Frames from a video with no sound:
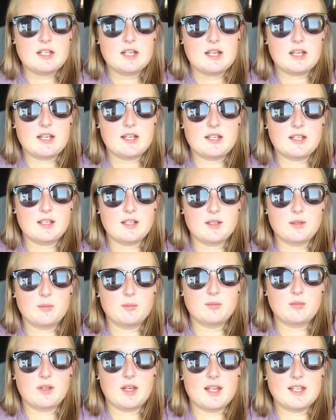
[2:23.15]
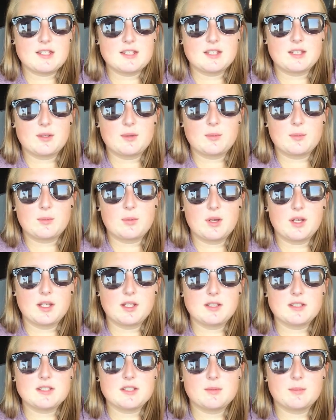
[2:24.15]
um, I didn't want
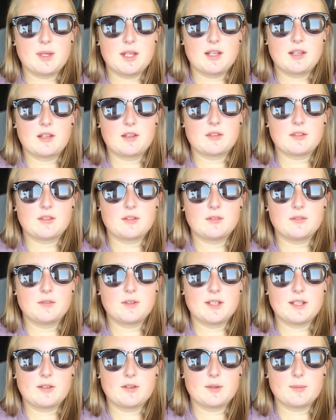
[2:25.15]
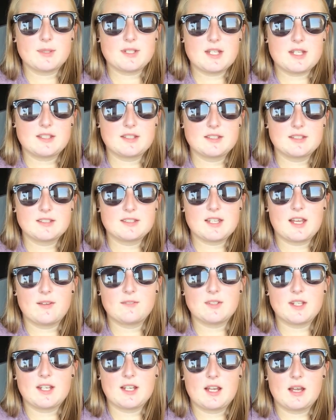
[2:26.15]
to make the fitting room attendants have
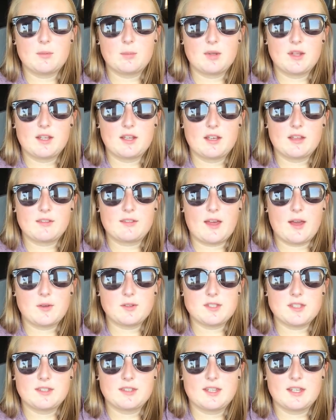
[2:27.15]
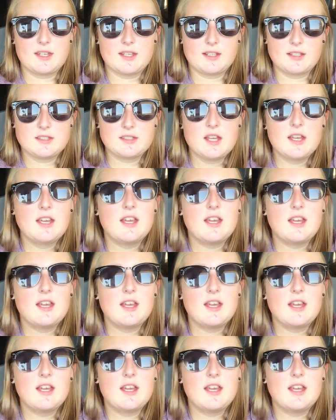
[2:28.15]
to hang up like a thousand things.